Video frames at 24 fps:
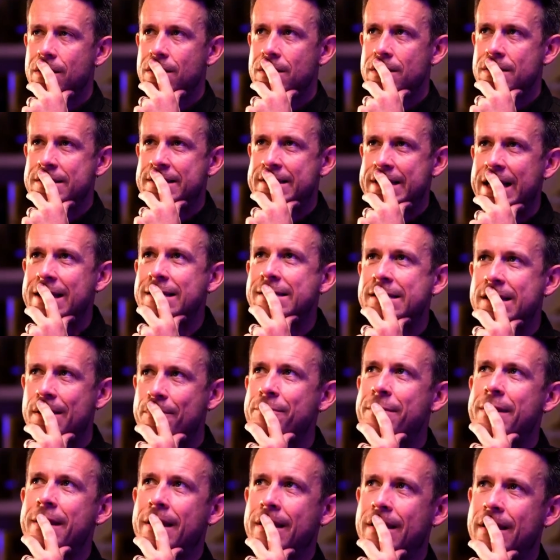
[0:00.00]
said
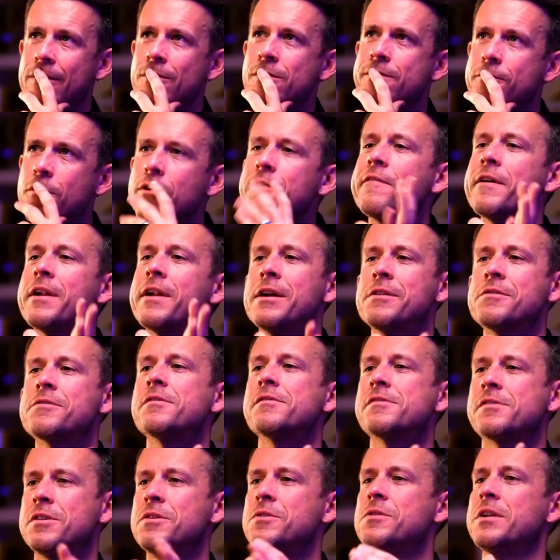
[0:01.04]
something. It was for a financial
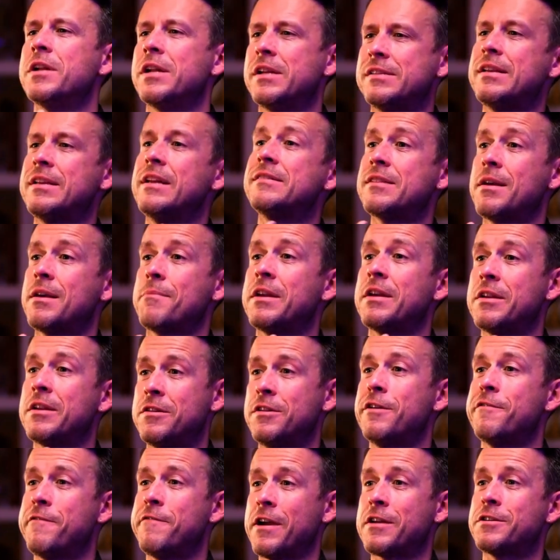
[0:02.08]
institution. It said something to
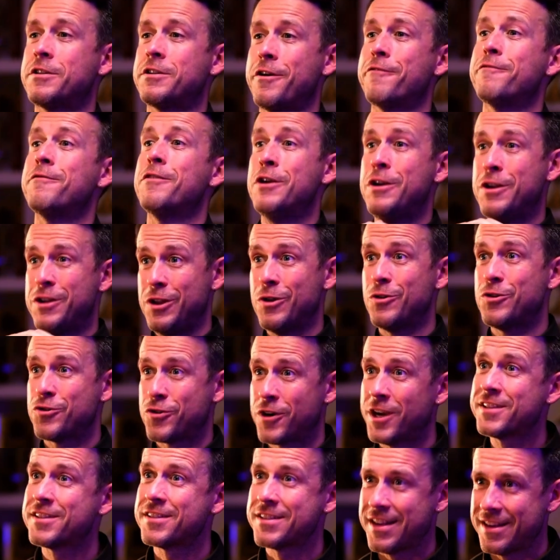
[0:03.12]
the effect of, you know,
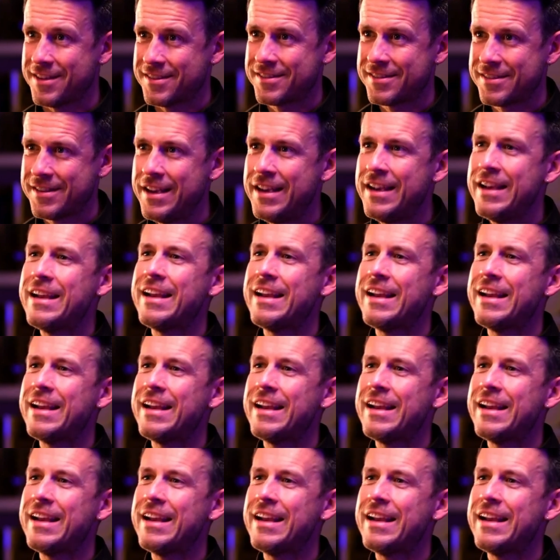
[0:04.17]
trust us.